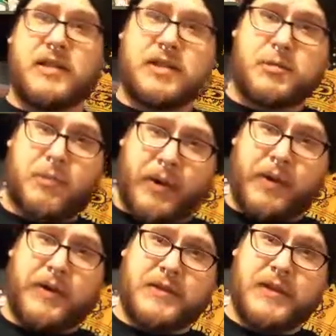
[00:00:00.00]
the
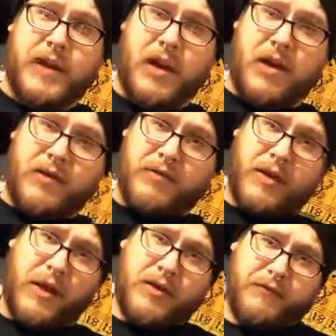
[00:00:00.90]
spirit
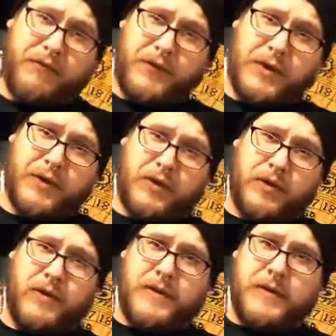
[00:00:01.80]
of
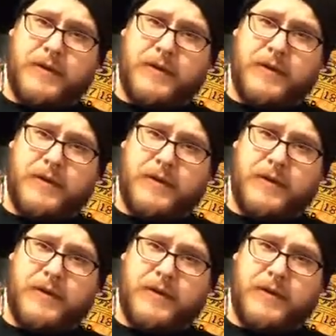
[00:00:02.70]
fear.